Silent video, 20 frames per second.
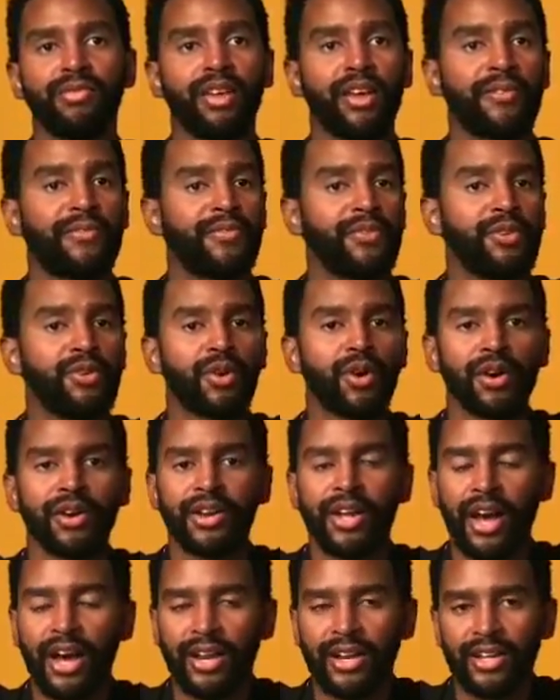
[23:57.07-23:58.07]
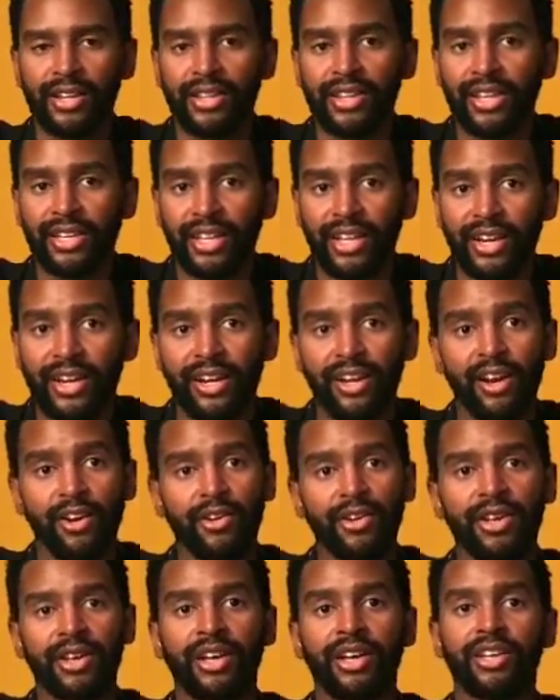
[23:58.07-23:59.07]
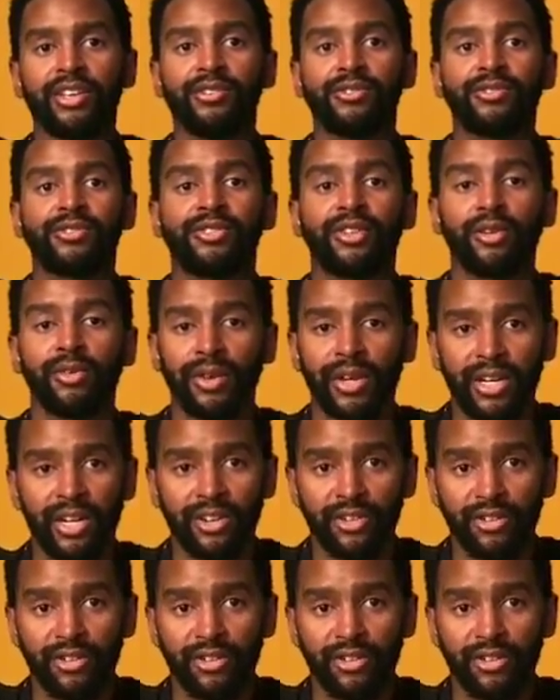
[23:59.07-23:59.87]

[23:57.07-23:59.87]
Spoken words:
If you are not in the Atlanta area and you still want to